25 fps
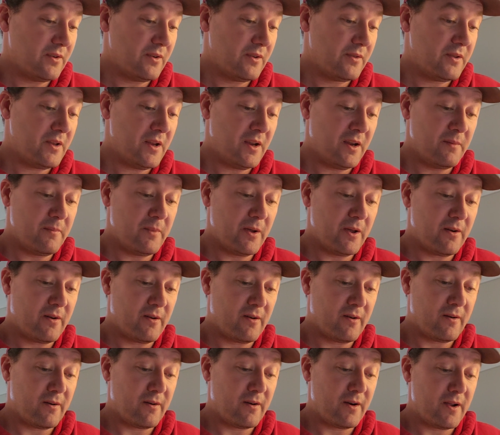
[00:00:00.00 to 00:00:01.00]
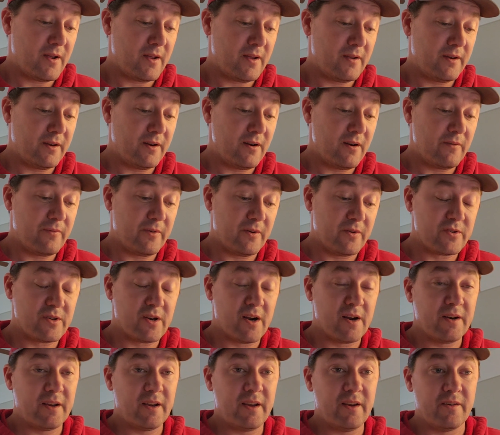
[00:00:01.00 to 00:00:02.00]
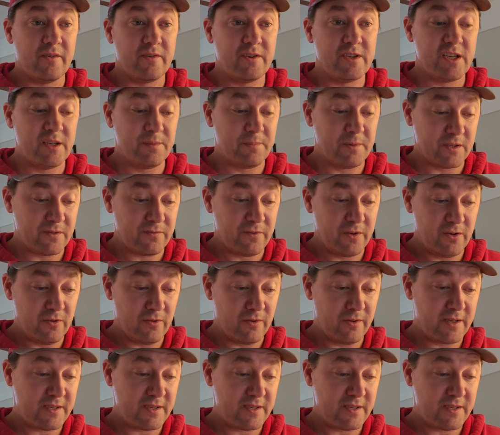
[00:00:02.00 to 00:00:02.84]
thing about our if you're trying to get your cheapest fuel,